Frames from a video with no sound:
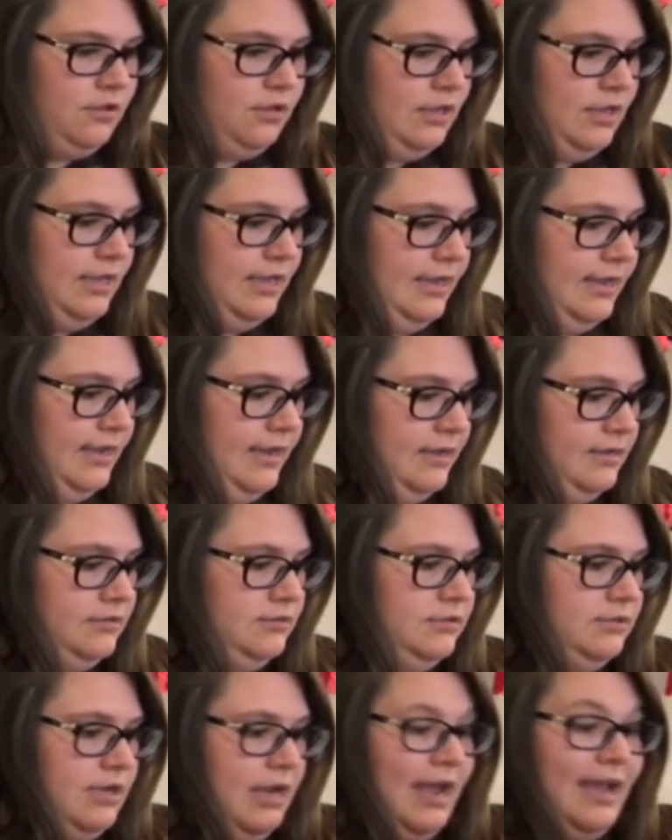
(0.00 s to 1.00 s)

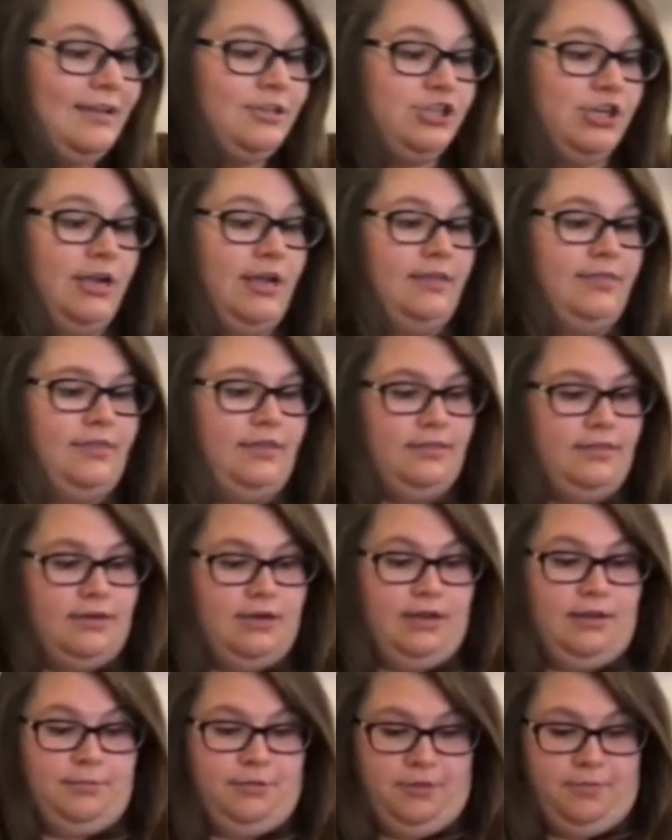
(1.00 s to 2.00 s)
And, actually, I think the
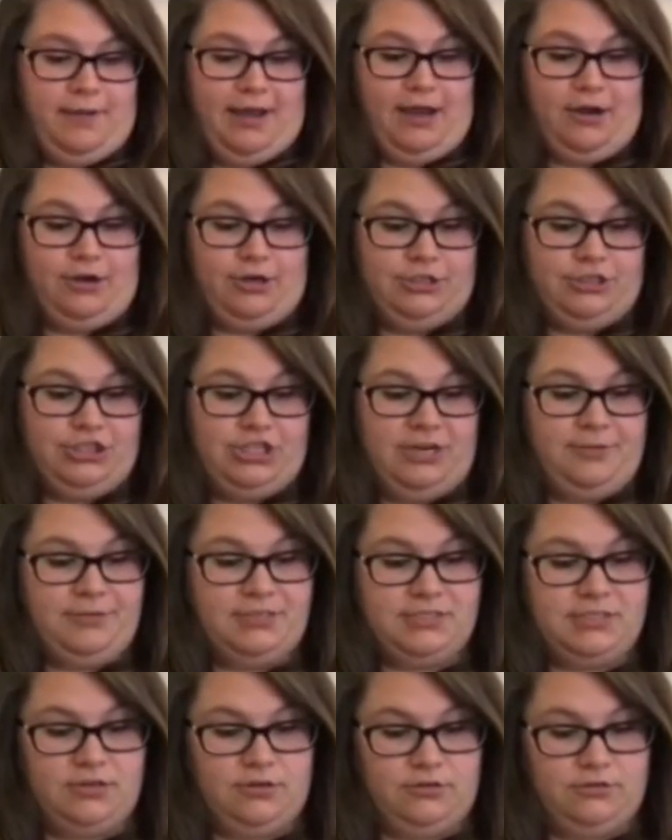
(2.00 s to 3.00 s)
name of the pattern is
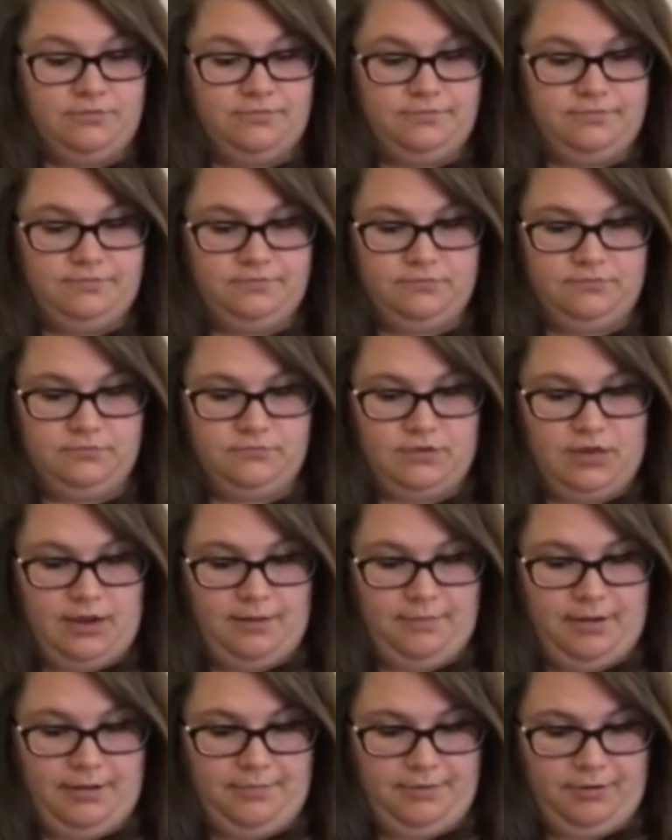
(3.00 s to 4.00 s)
Jamie's Kilt. I
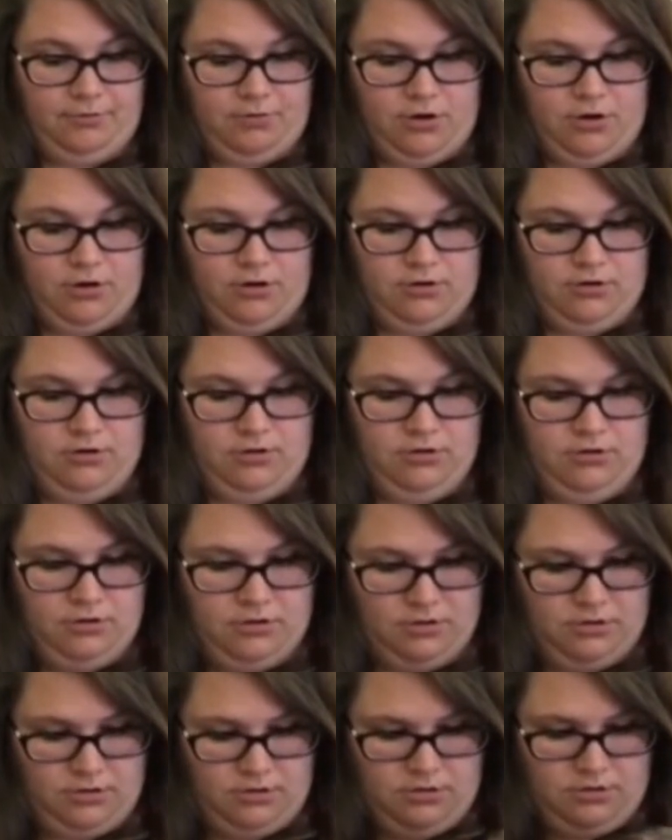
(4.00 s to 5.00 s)
might be wrong.
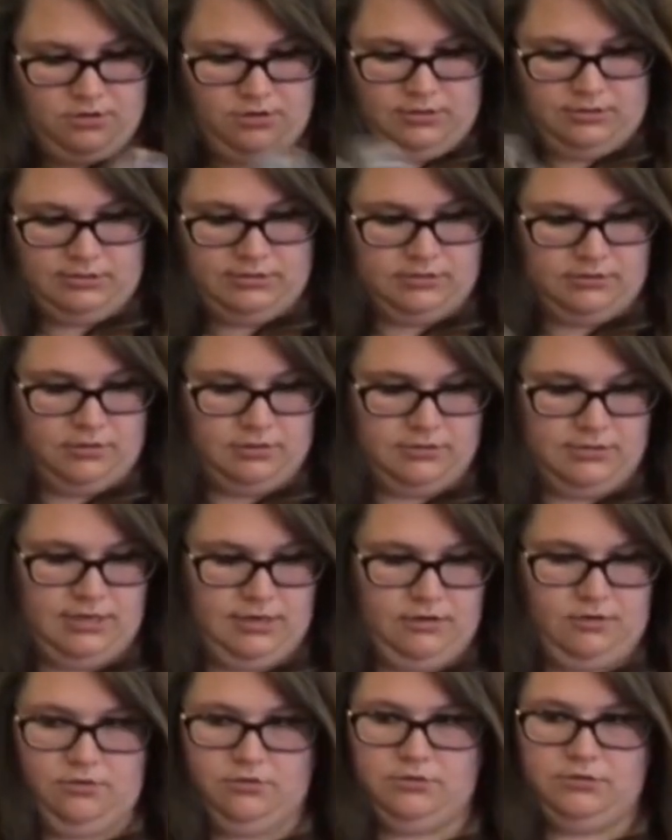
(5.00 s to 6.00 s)
This is all
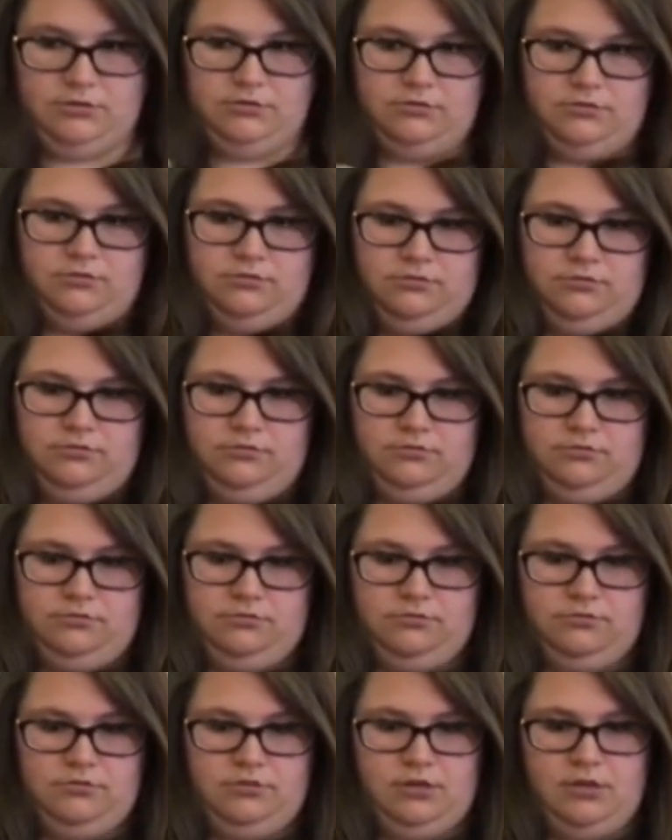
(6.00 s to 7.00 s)
tangled.
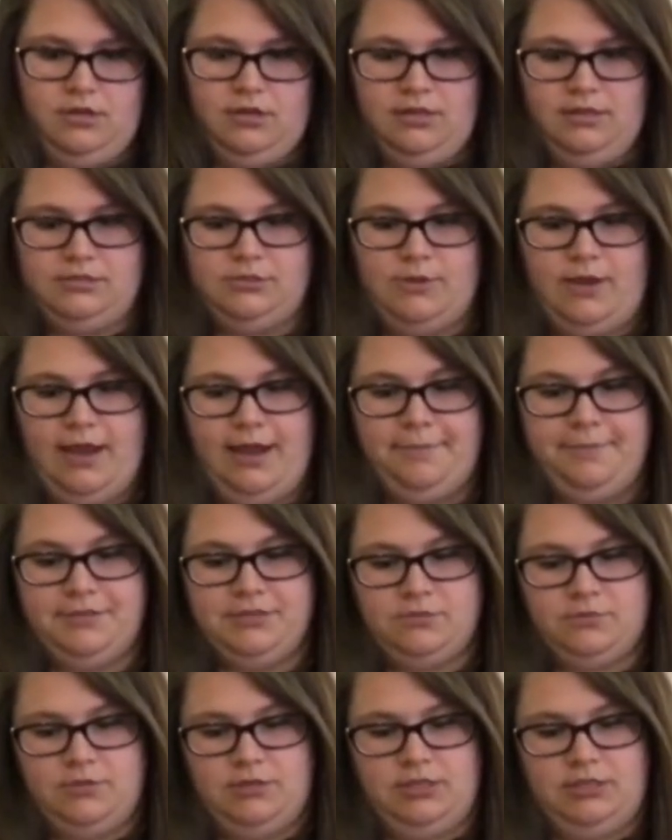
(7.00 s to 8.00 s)
That's what
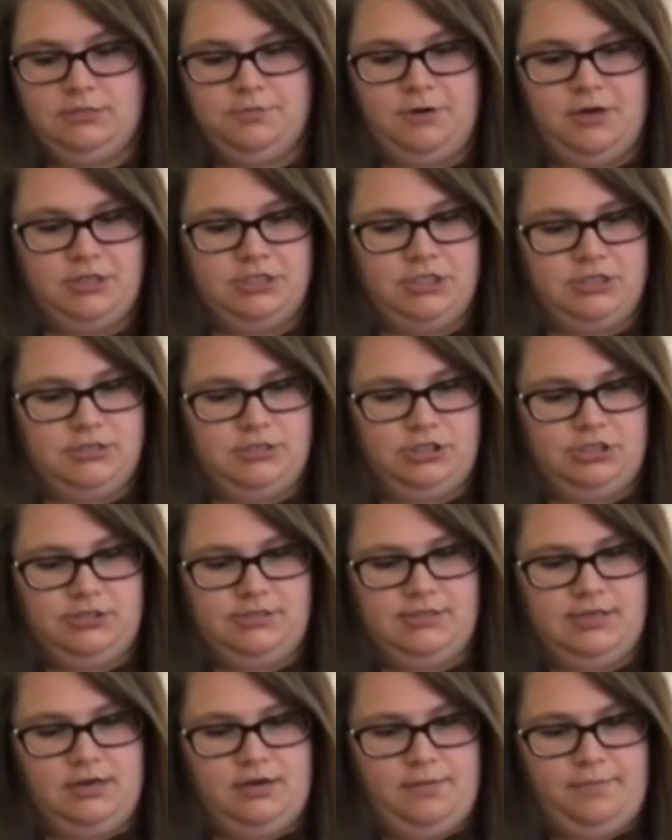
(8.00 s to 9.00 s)
happens when these projects just
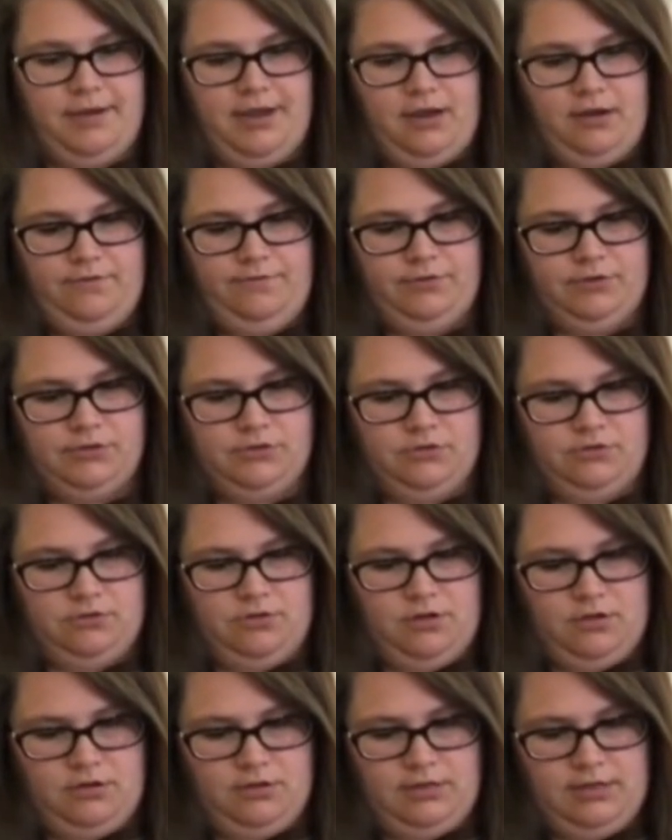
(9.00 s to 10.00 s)
sit in a bag for so
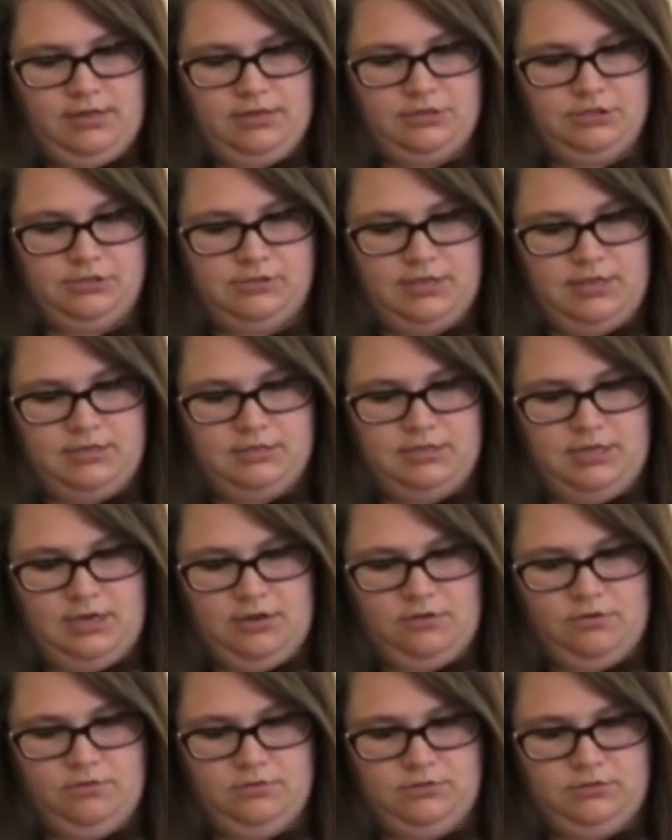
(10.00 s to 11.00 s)
long. They just get
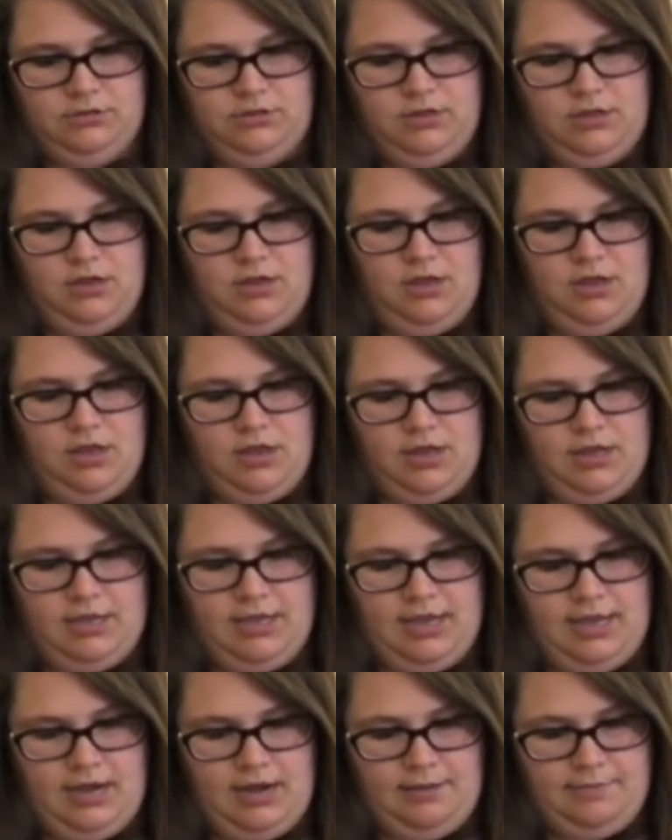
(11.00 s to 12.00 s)
tangled.
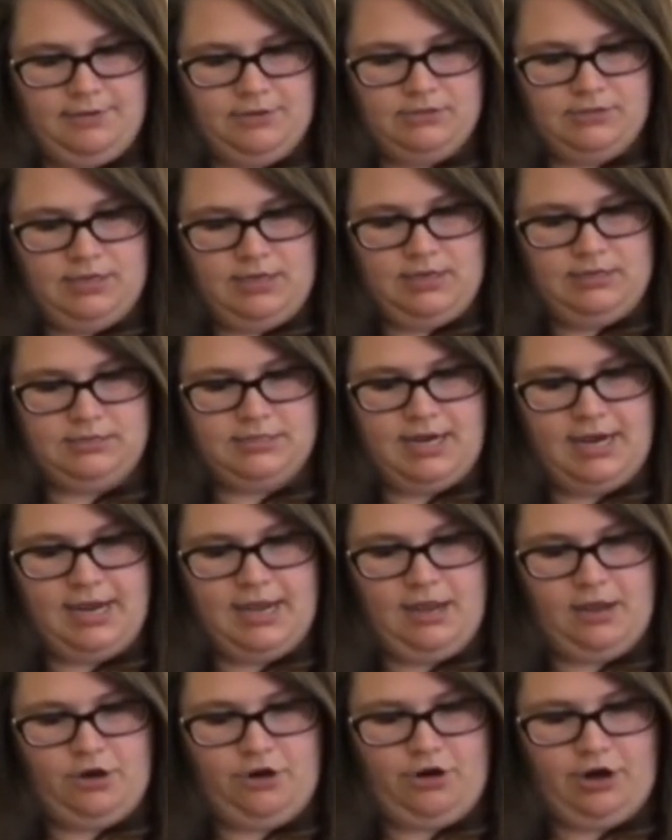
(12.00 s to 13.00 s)
Again, I'm using
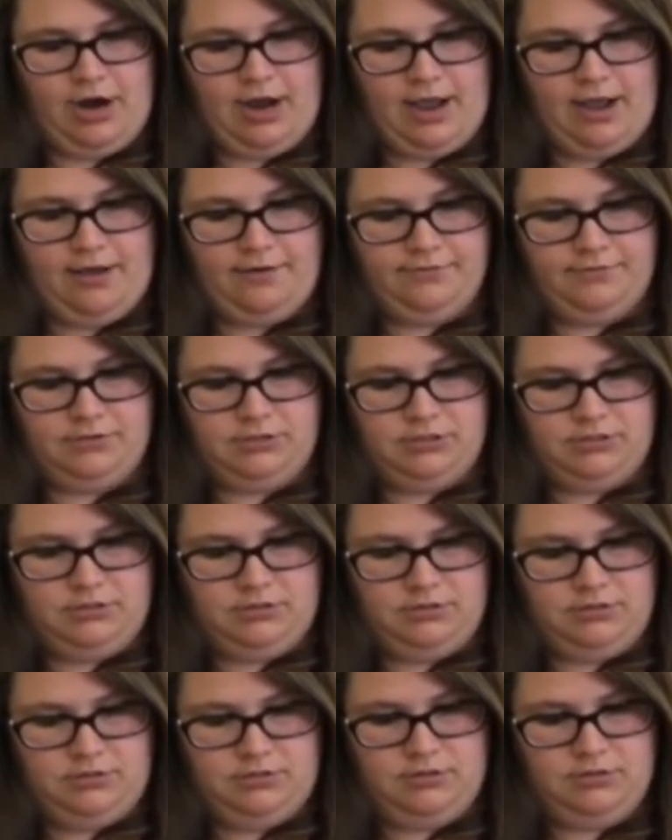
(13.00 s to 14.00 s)
Diet Craft
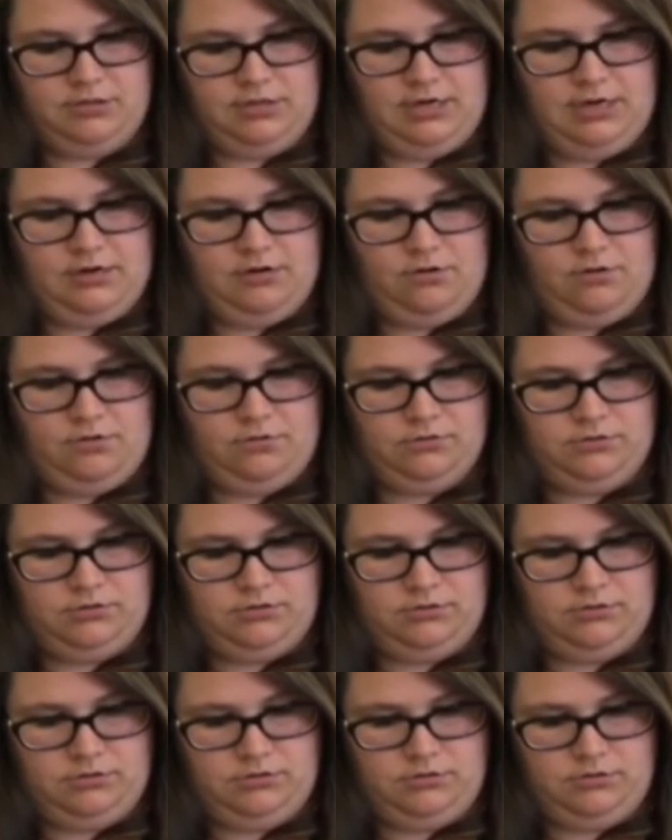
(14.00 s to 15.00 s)

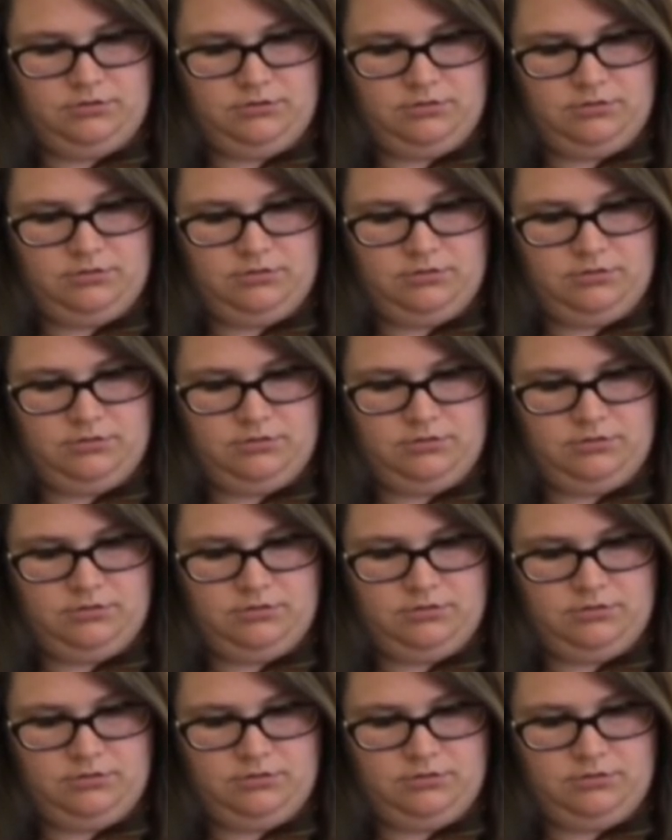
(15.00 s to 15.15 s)
needles.